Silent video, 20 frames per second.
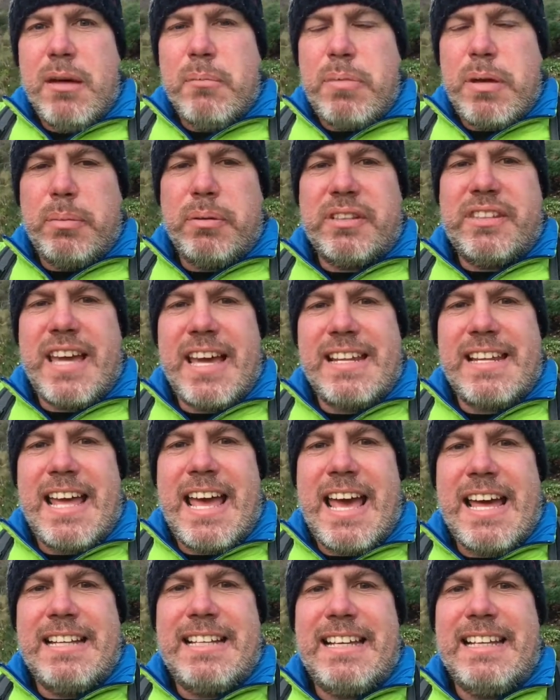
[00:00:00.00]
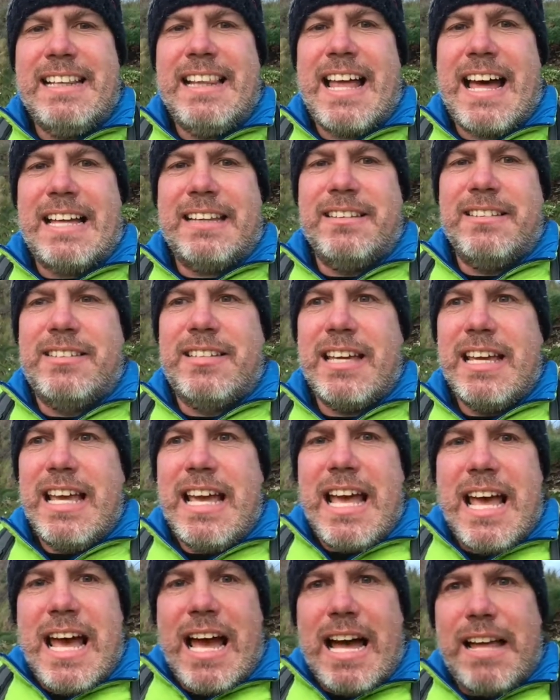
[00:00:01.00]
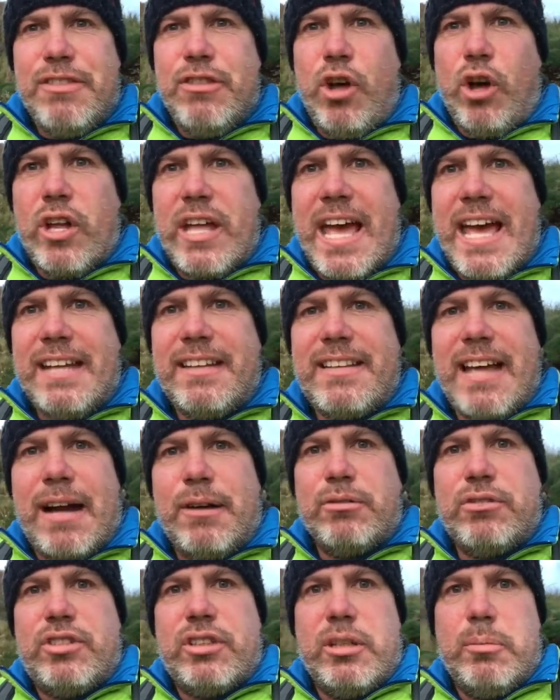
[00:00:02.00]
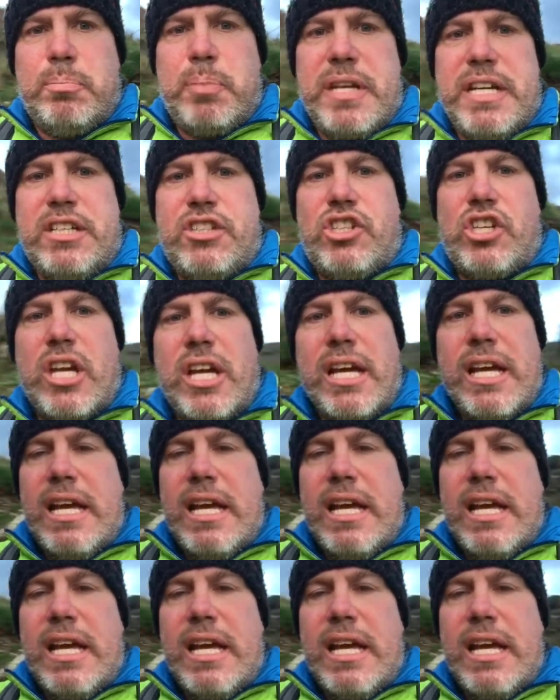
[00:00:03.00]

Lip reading: people tend to head inland and not head down to the beach.